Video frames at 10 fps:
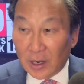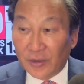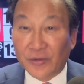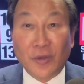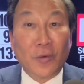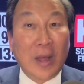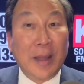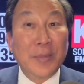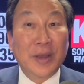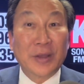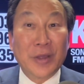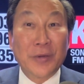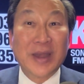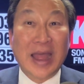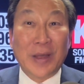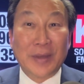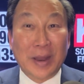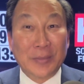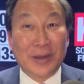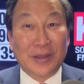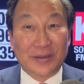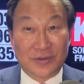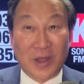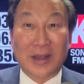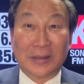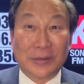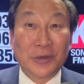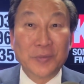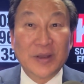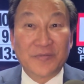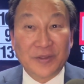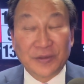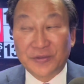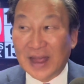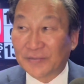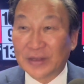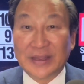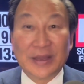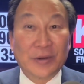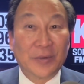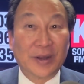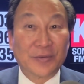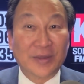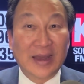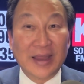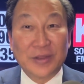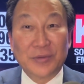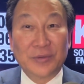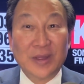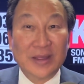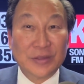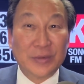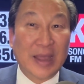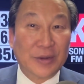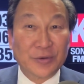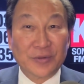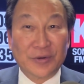So I'm going to go now and I'm going to talk a little bit philosophically here, where I said, hey, you haters,